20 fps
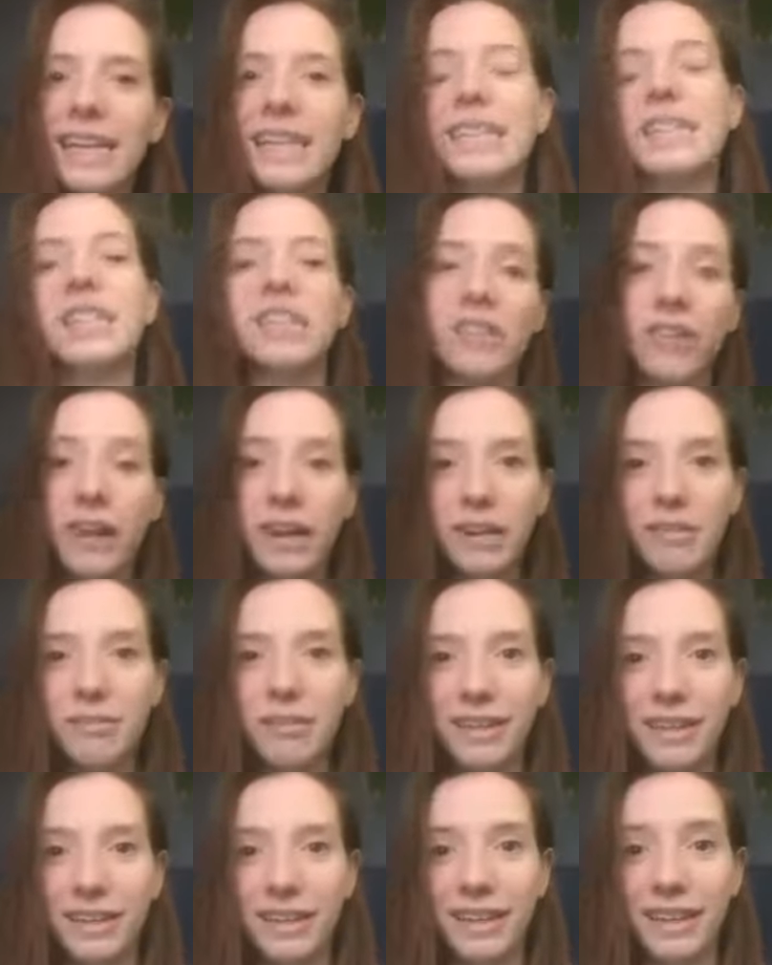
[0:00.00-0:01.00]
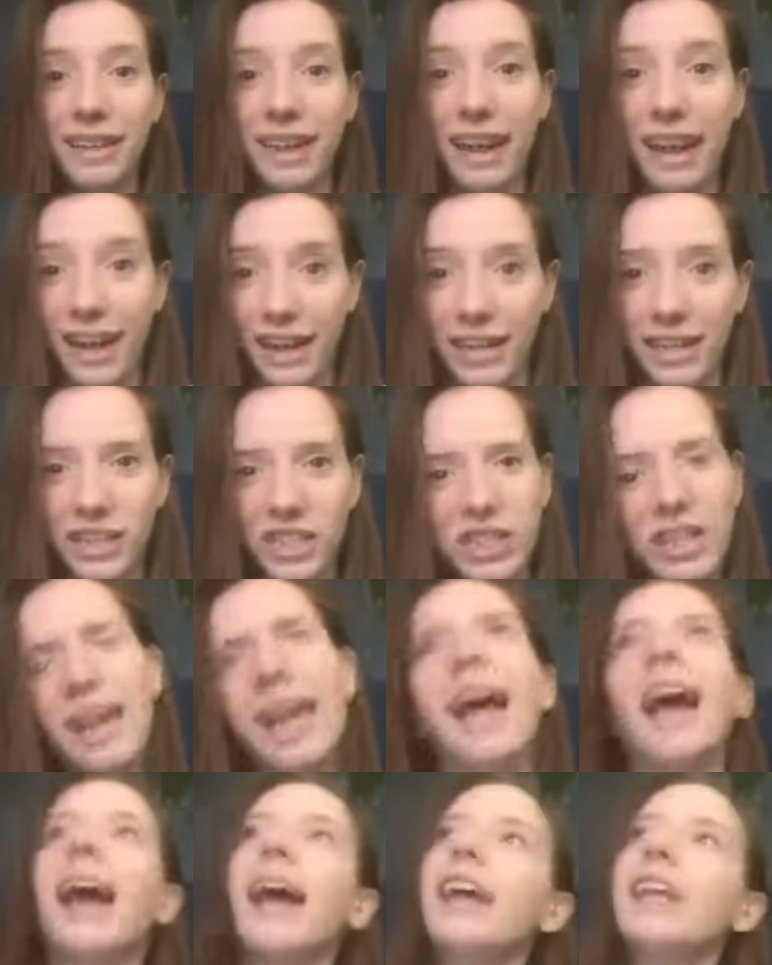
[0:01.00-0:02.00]
It starts with an H,
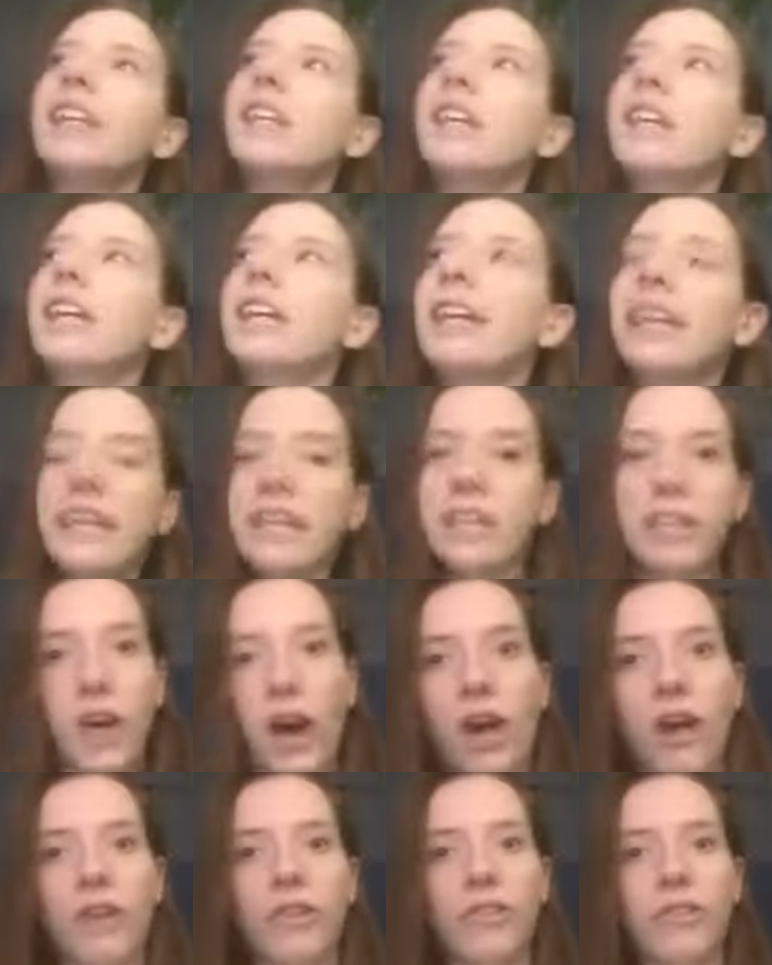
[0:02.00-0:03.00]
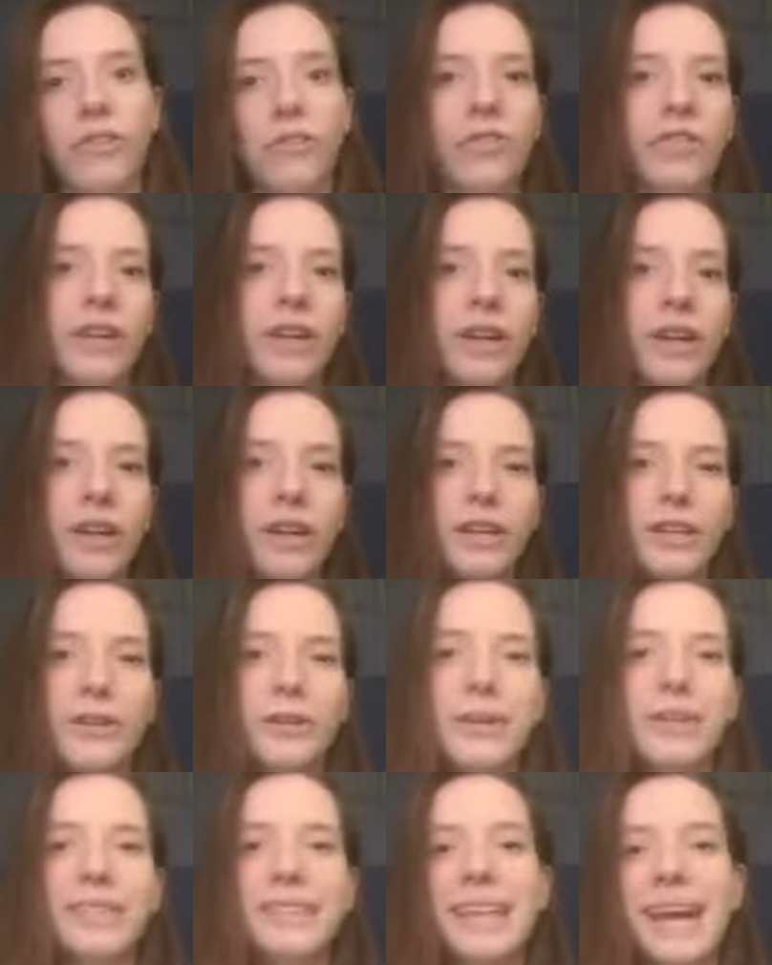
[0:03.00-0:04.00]
and in golf,
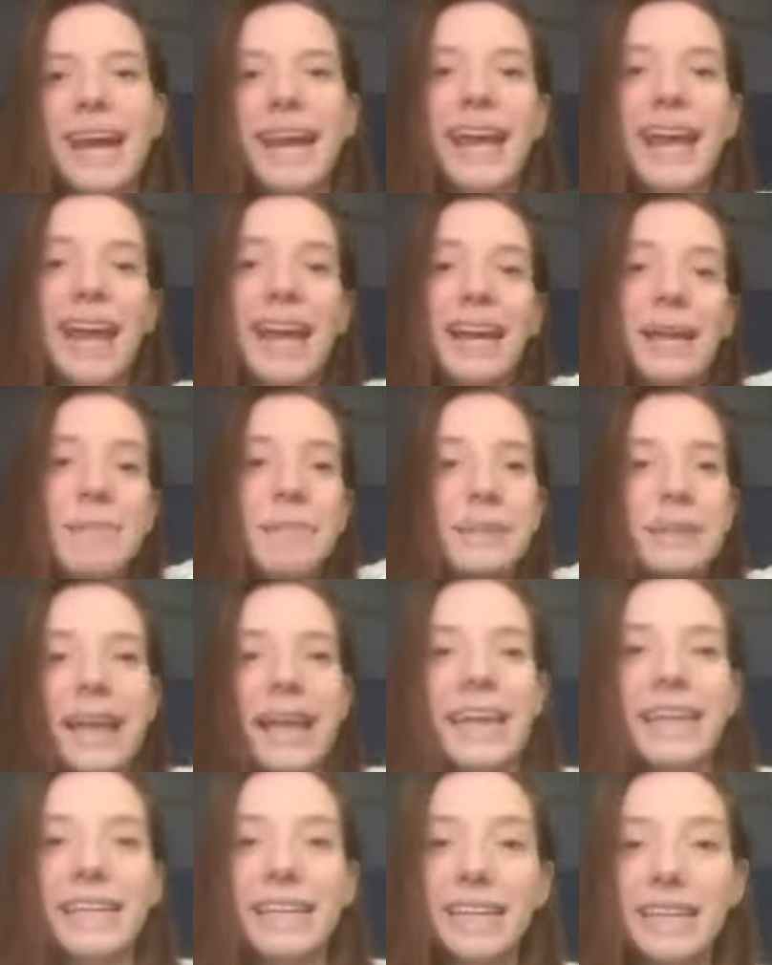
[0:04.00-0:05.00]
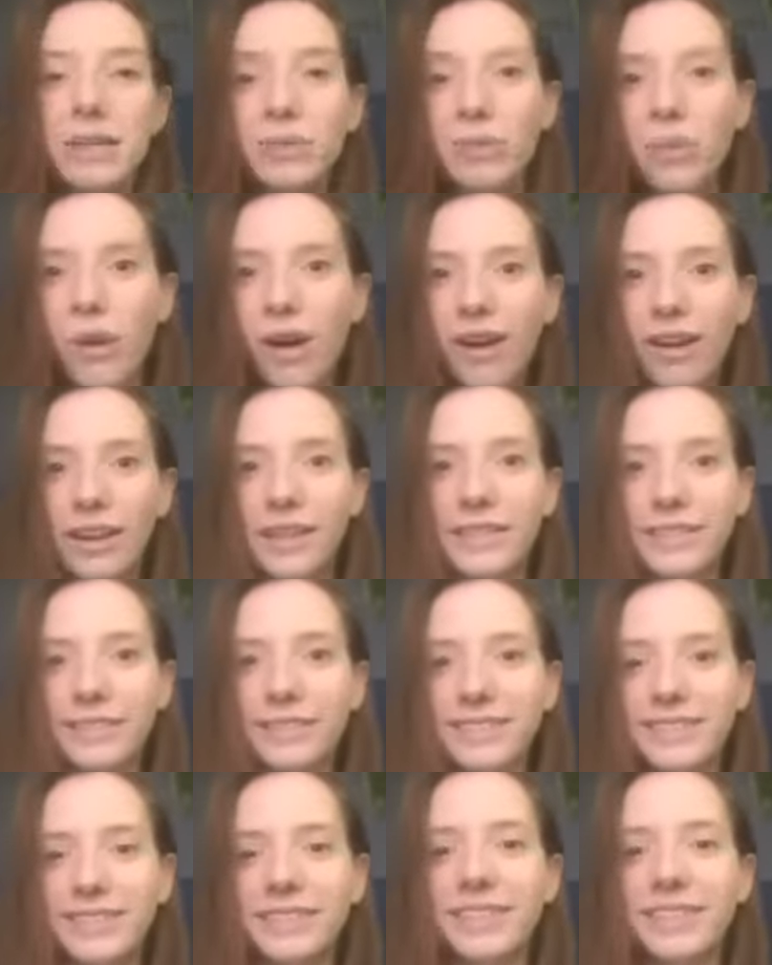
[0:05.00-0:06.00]
you could get a blank in one.